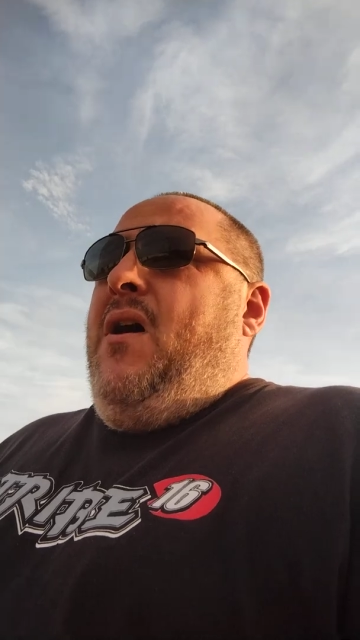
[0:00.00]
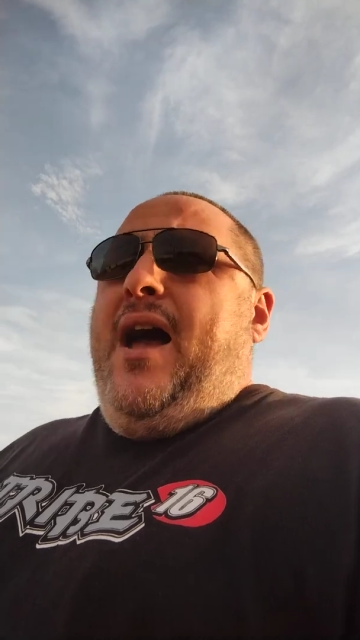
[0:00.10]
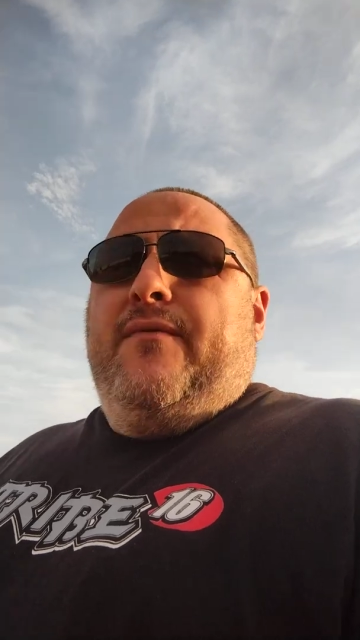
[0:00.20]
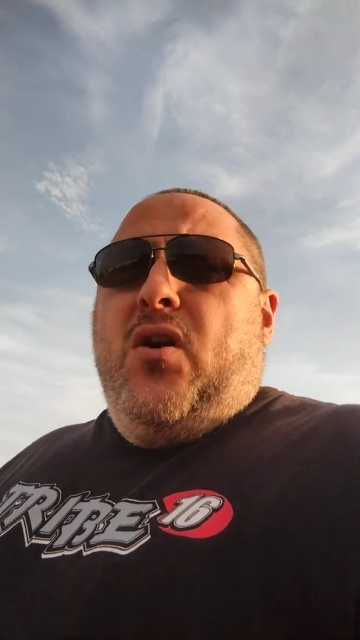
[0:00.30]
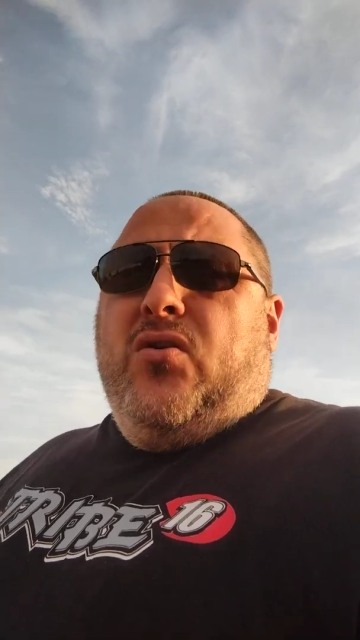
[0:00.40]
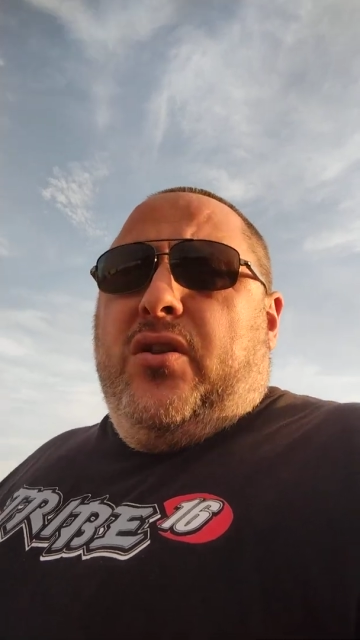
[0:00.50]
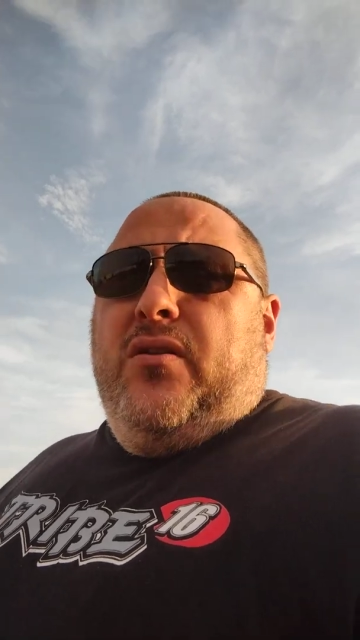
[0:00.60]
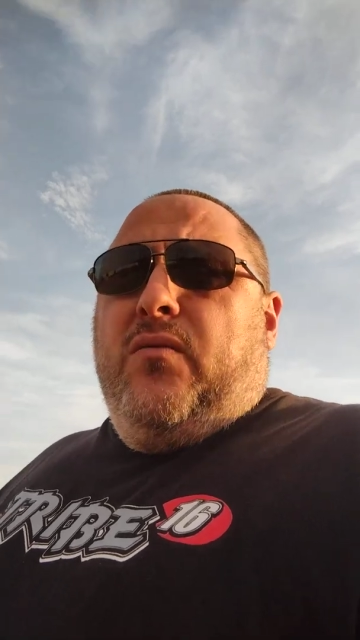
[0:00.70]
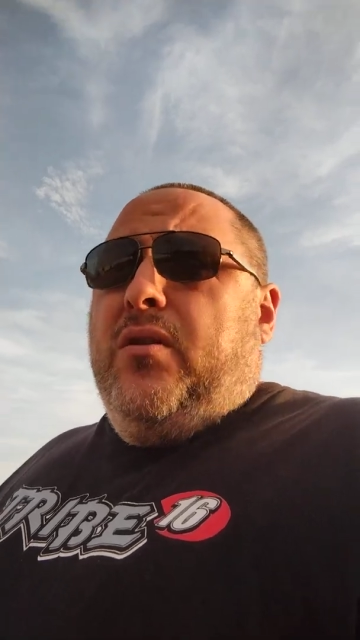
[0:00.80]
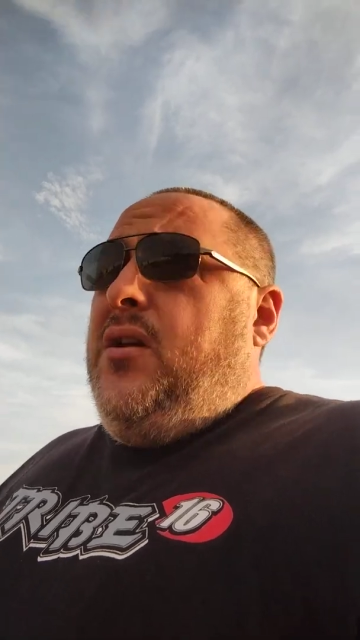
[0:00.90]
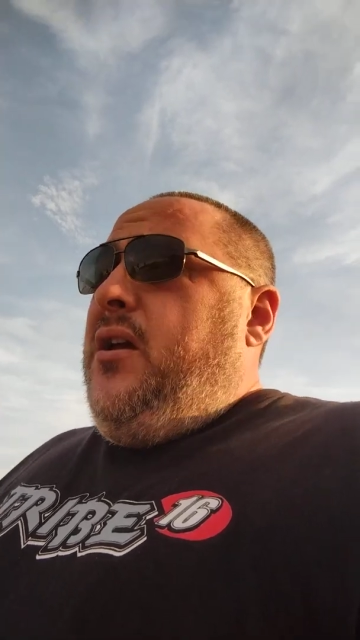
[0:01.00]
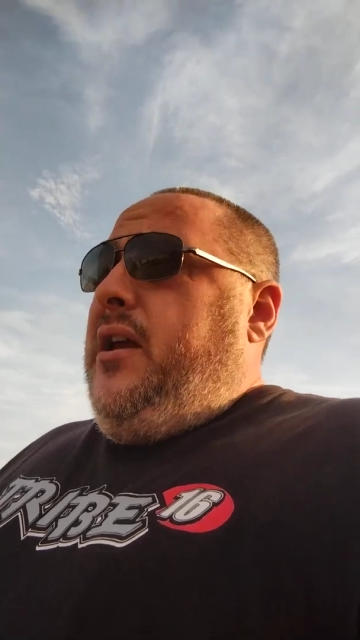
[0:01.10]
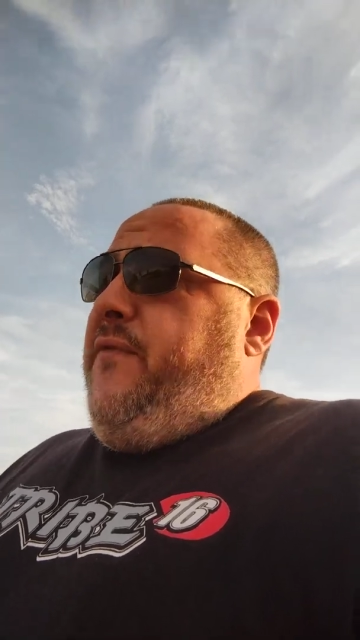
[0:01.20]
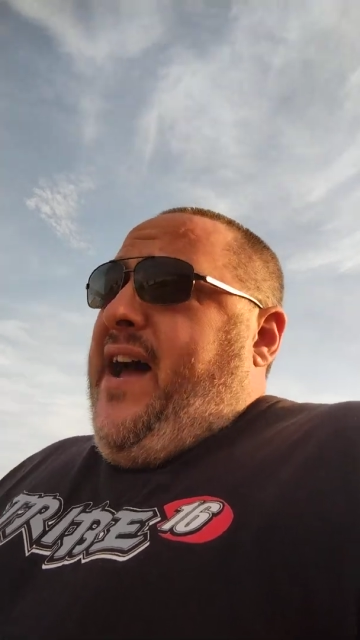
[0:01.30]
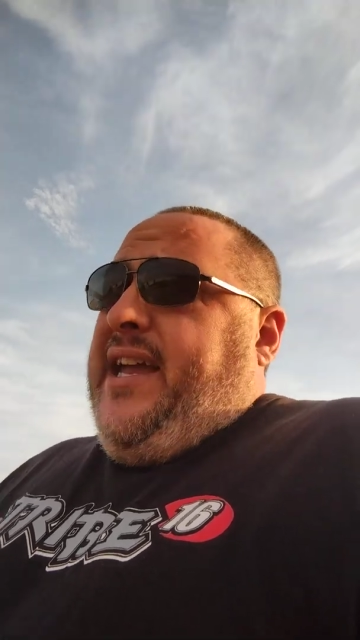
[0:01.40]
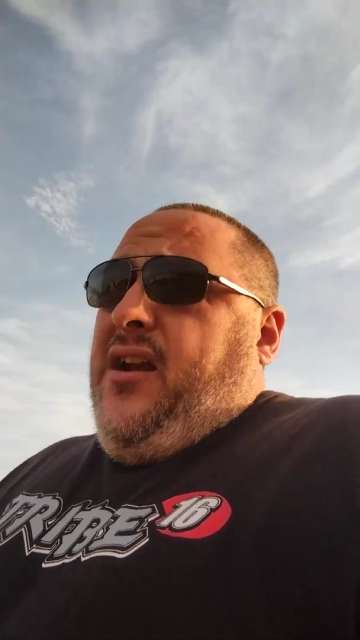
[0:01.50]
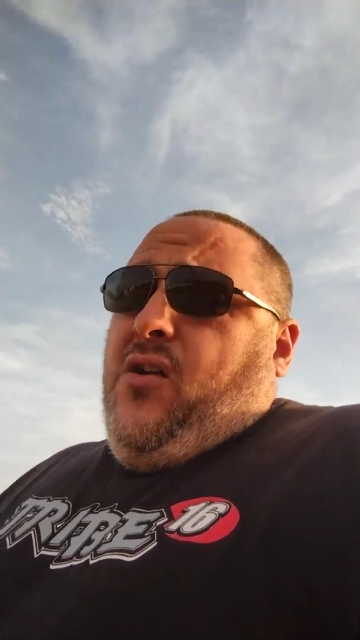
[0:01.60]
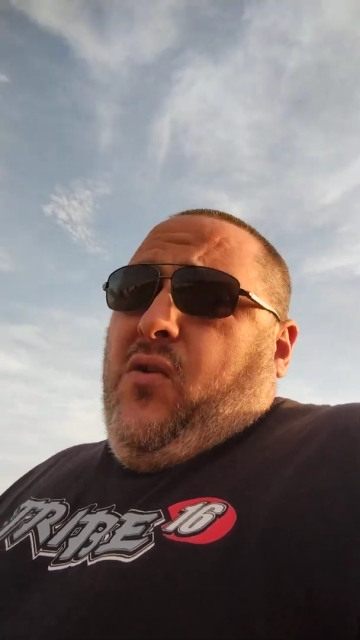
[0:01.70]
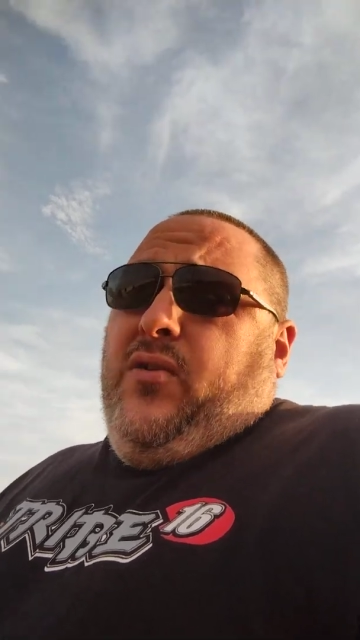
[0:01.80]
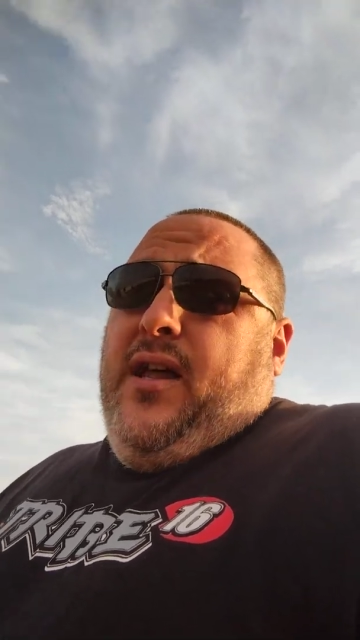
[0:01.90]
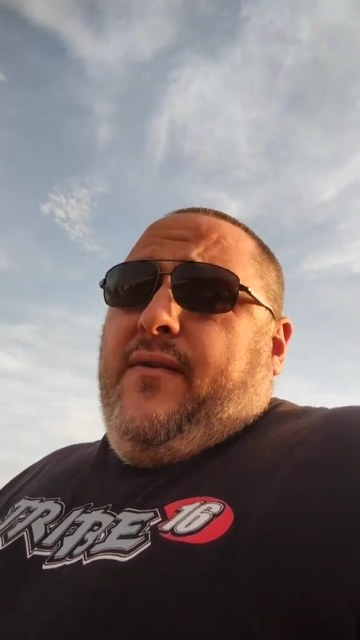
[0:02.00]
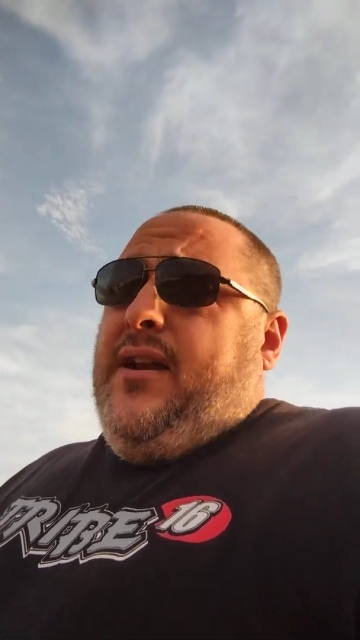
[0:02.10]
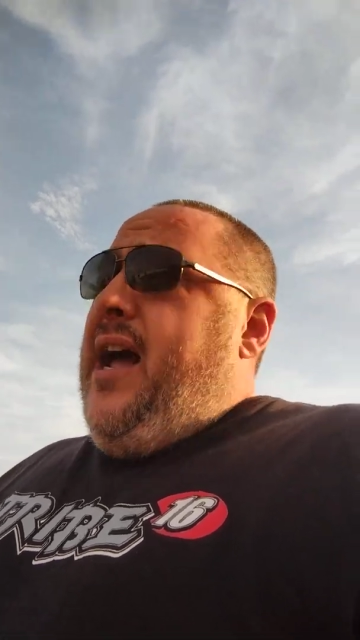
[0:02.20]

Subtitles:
I have no clue. If I get a hold of it,